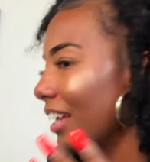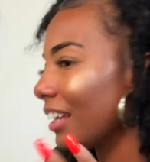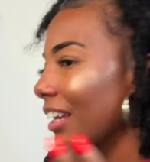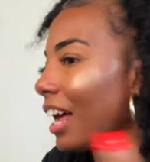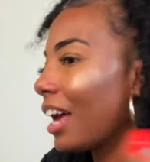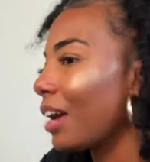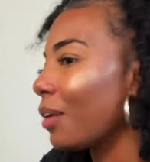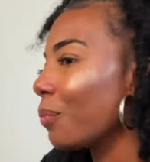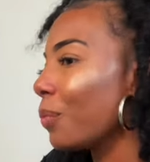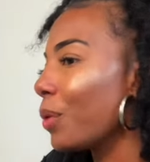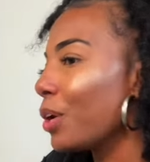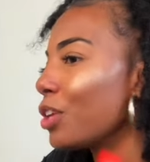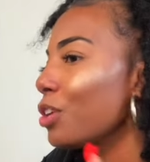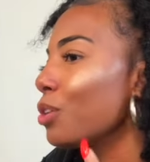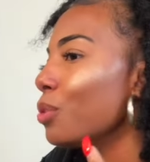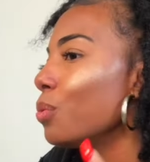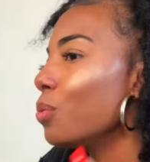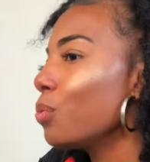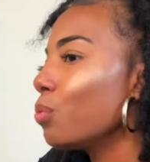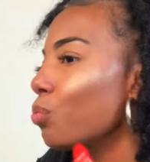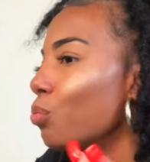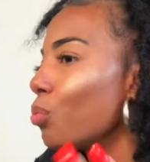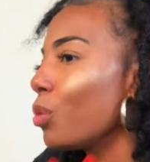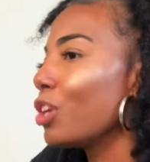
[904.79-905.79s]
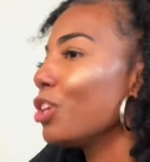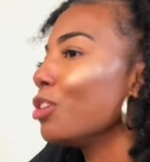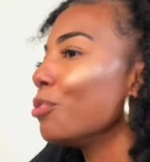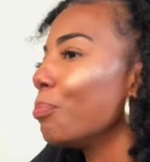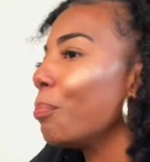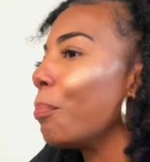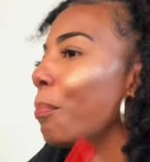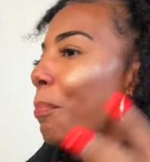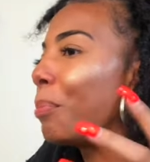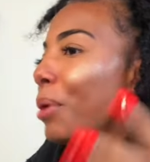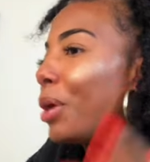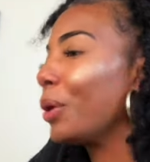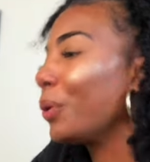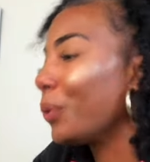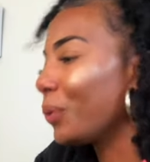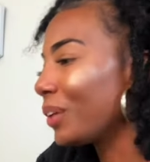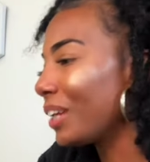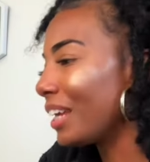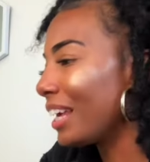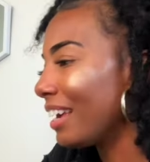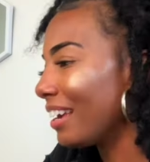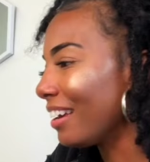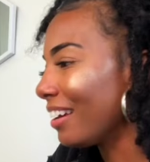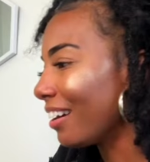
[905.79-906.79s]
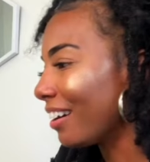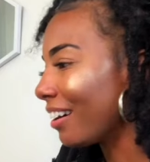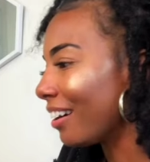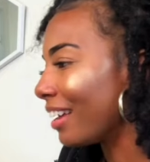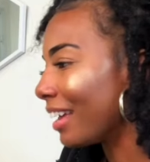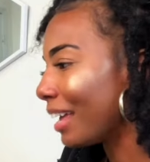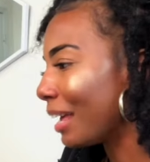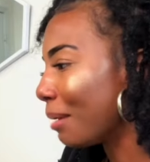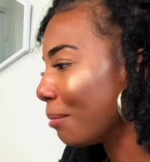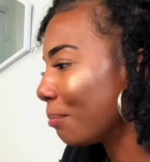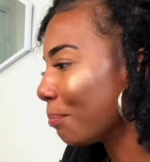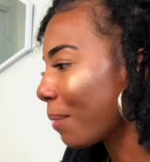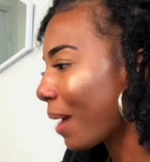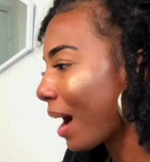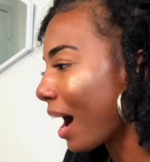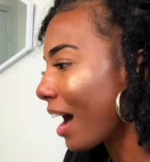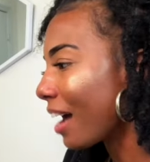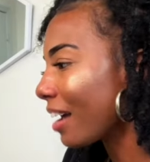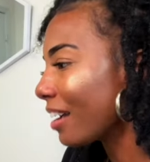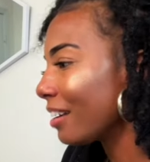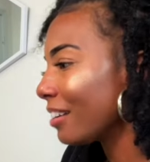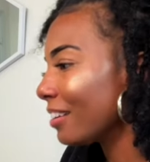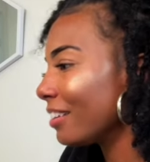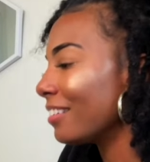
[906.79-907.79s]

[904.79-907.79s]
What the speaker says: Like, when you building an empire,